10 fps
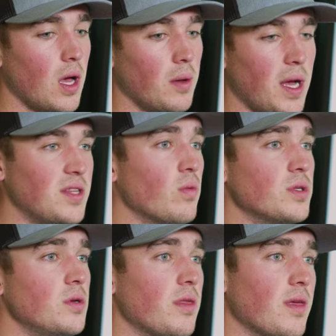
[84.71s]
Um, I don't
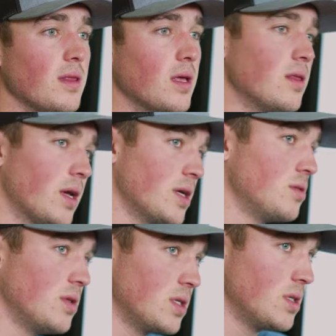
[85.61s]
want you to think that the
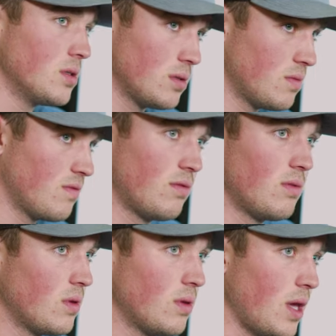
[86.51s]
Kestrel doesn't
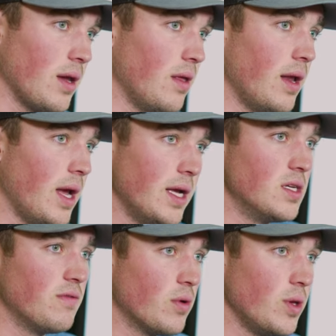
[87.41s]
calculate
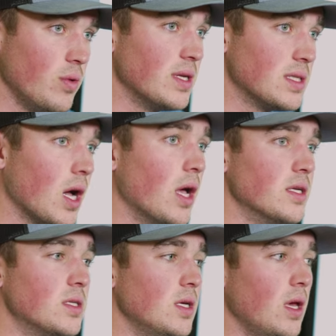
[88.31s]
AJ for you. It
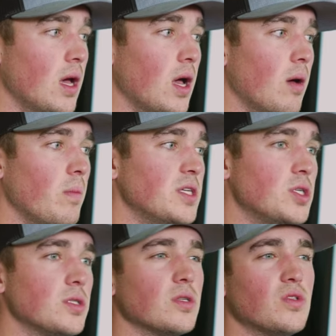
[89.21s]
does. Um, it's
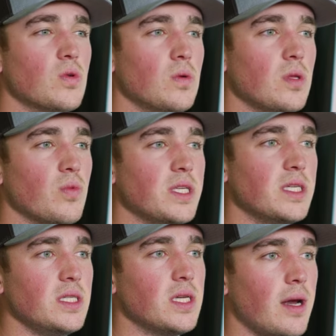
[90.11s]
just a tool that we
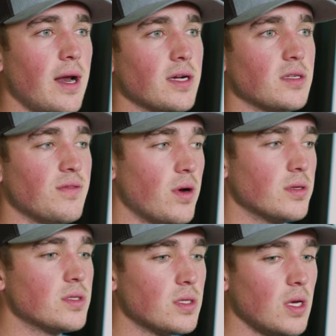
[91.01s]
teach out at Accuracy
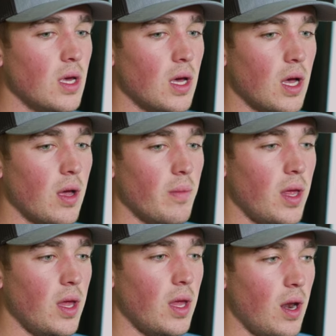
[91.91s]
First um,
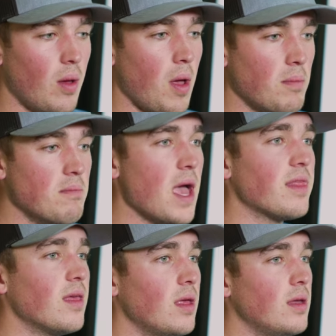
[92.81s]
and, and a, a,
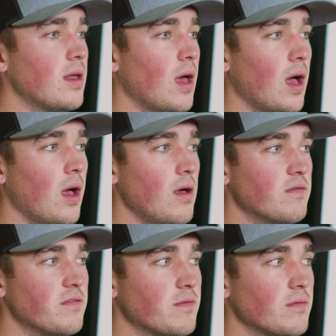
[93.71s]
method
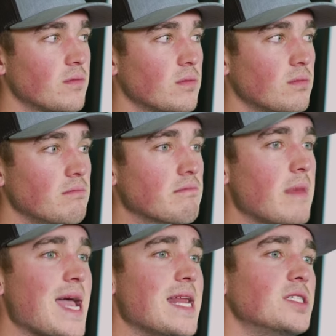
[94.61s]
of
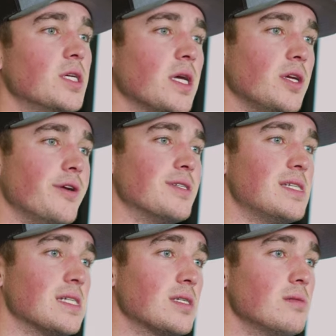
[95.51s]
managing your
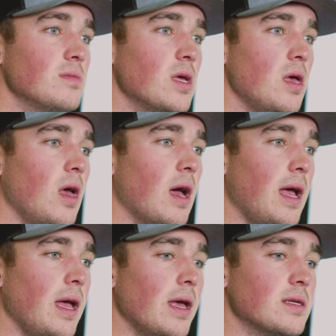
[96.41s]
system.
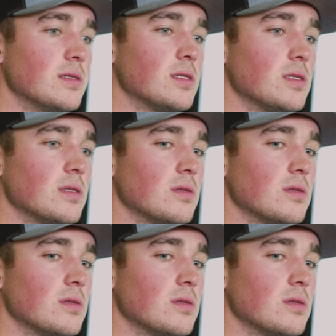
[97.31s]
And